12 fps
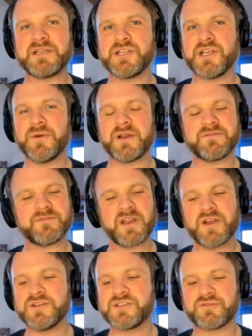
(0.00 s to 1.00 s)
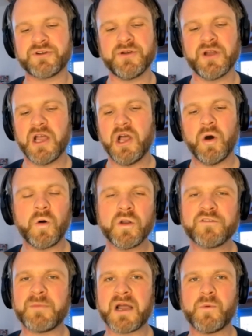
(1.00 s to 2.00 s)
and do, and flows through all
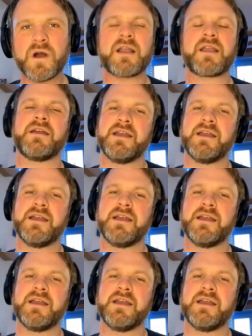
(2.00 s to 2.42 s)
of my work.